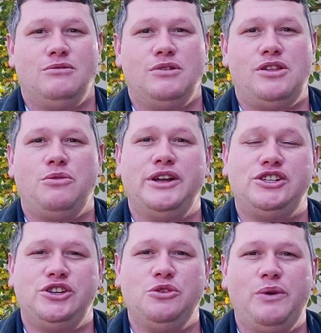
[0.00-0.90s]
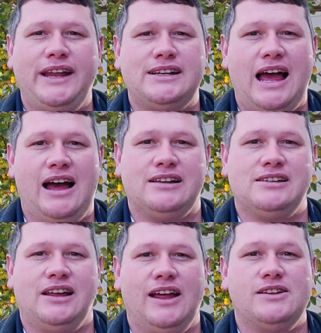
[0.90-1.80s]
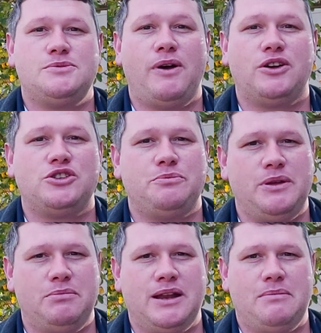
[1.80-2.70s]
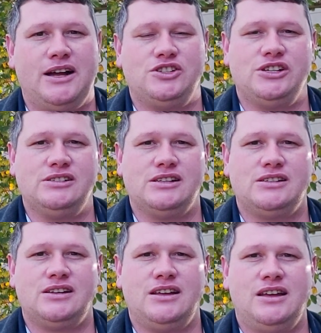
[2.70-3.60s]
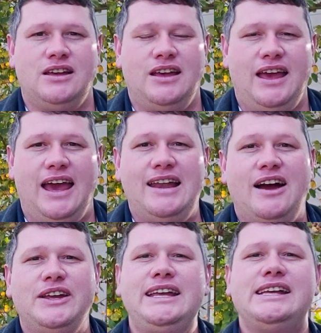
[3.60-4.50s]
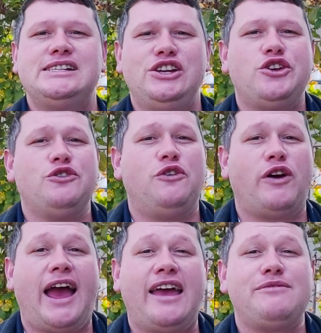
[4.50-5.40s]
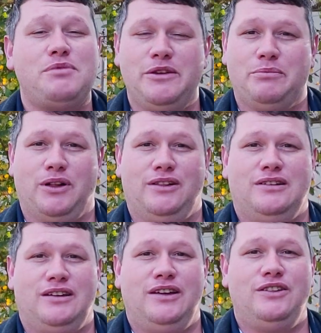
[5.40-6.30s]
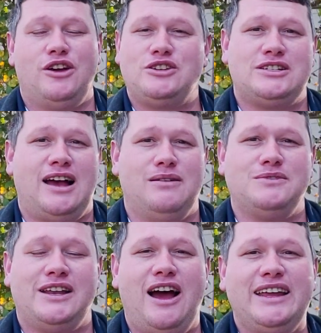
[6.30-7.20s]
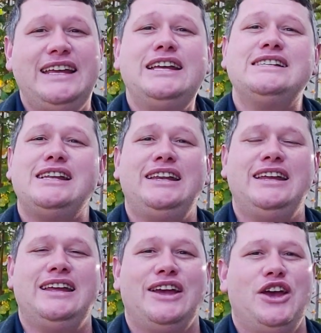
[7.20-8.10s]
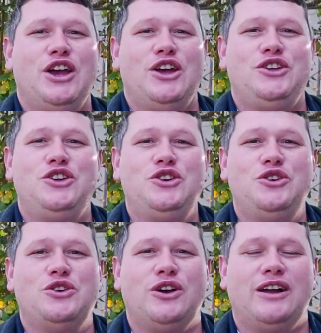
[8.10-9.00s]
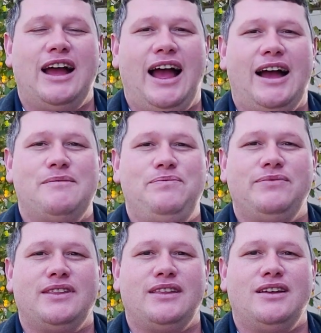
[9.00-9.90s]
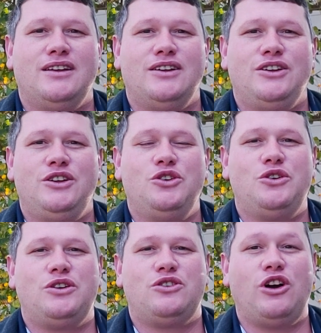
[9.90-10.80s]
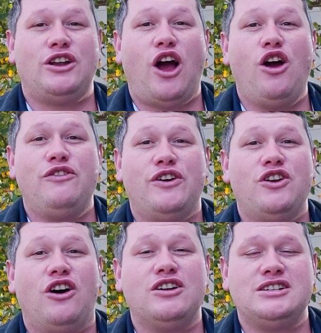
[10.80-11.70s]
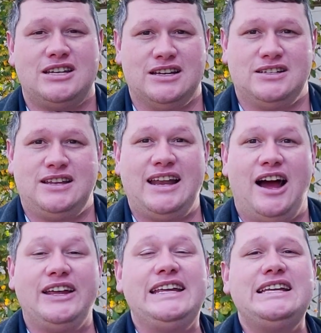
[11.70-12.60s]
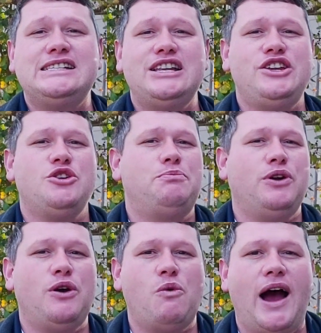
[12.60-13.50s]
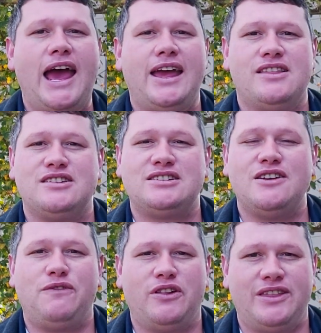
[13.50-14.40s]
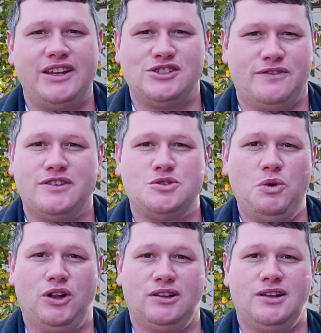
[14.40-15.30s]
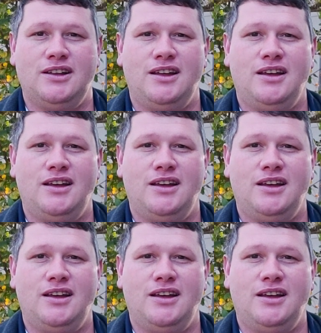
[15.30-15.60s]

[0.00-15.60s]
with which you went out and spoke to people about Jesus. And how easily you forgave people in those times. And how easily you got over nonsense. And how easily you put away the sinful things of this world.